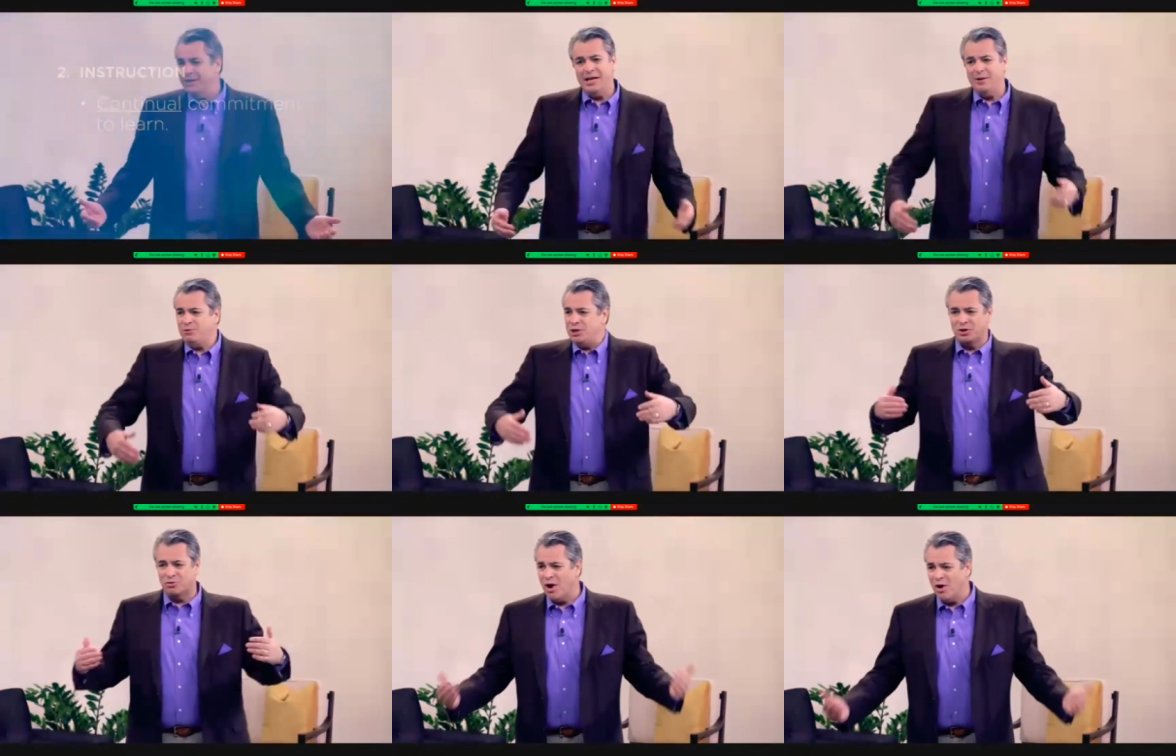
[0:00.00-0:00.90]
It keeps you
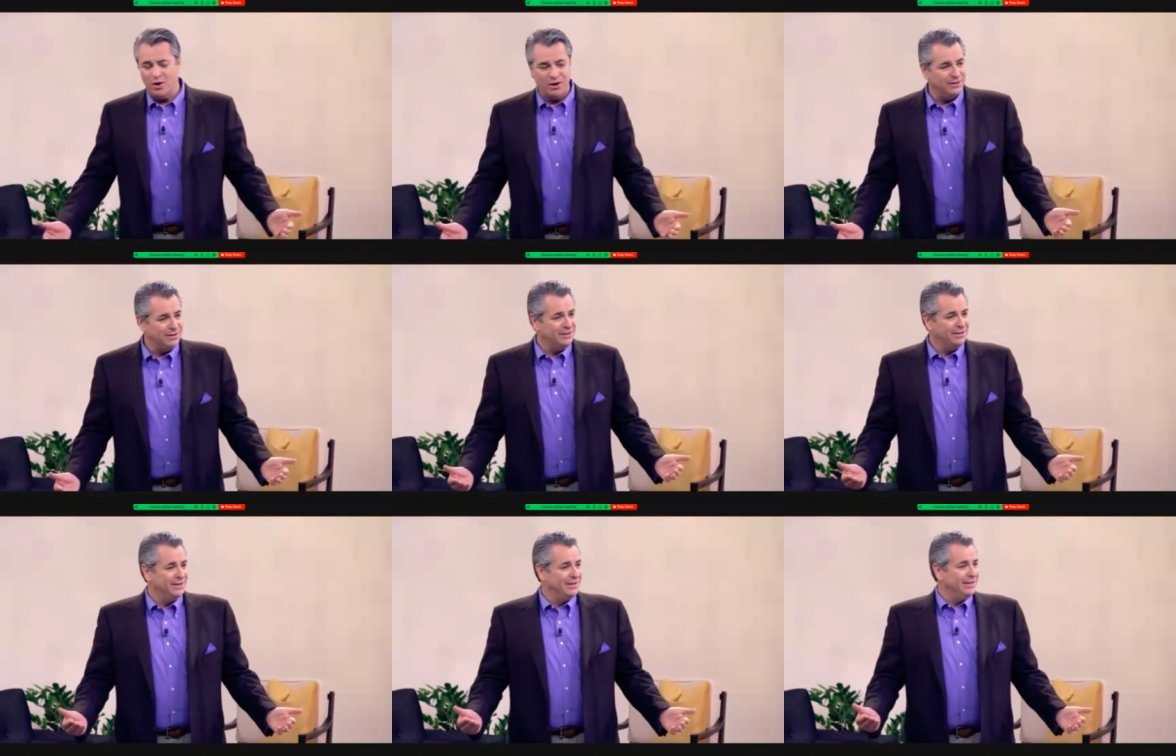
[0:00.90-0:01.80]
growing.
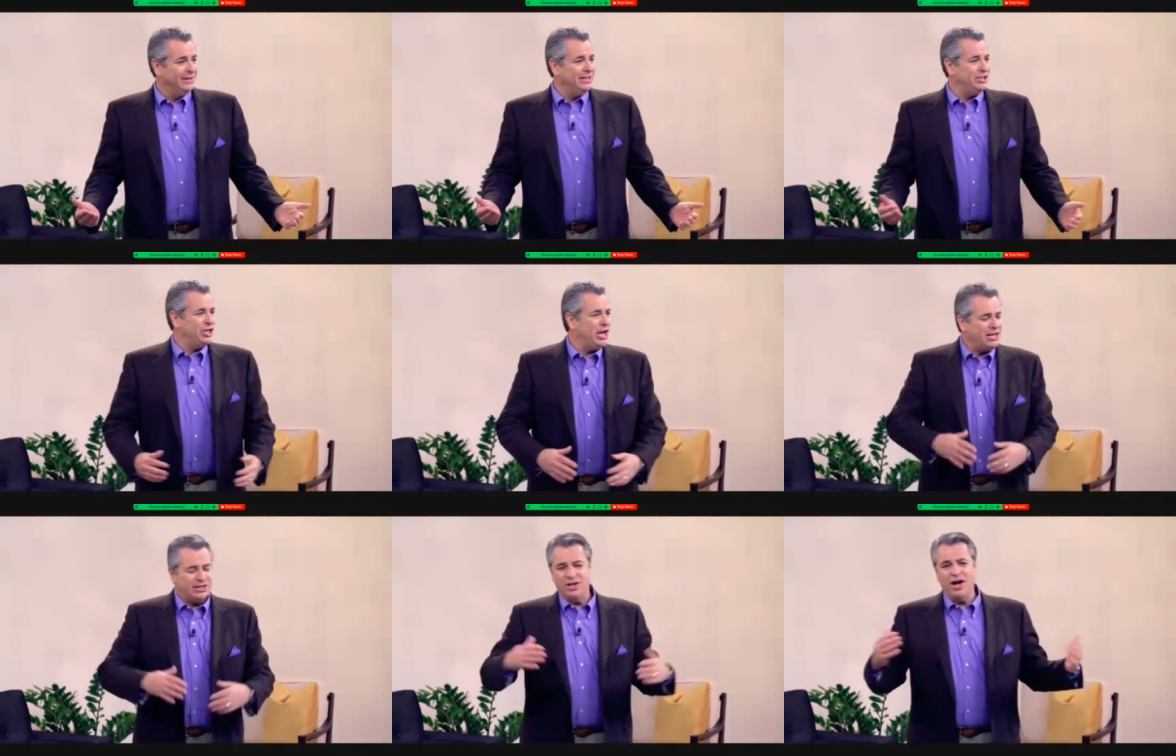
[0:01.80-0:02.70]
It
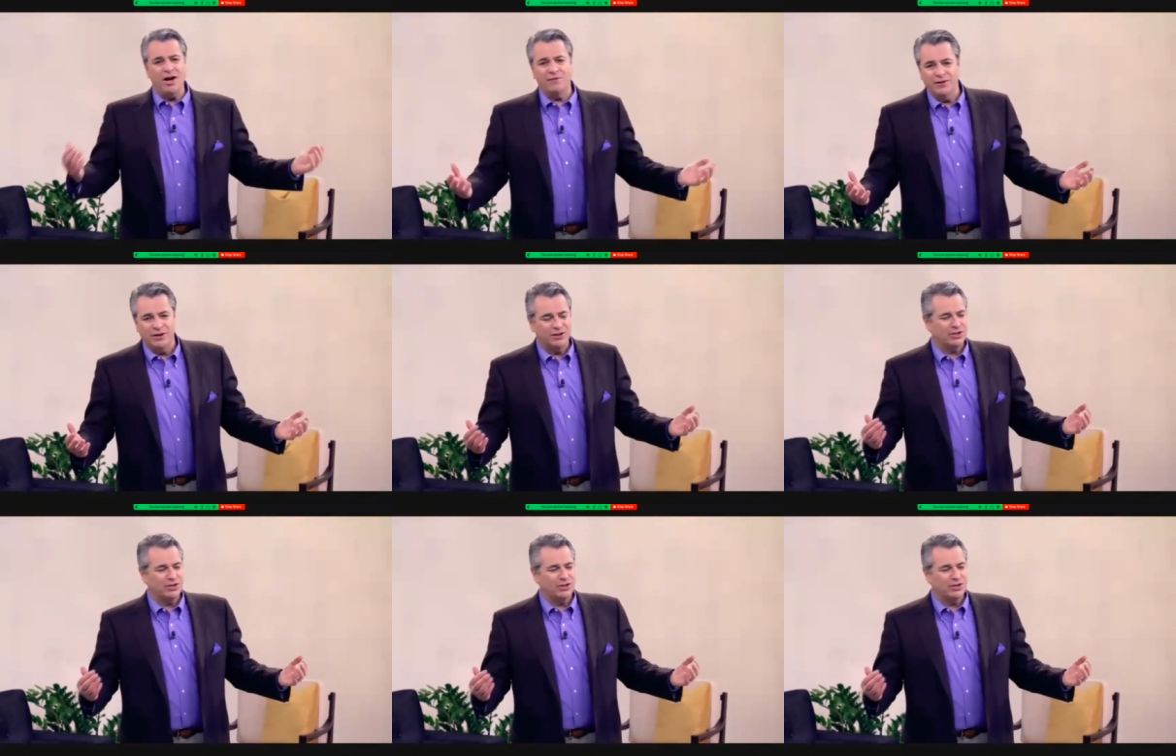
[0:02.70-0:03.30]
shakes off your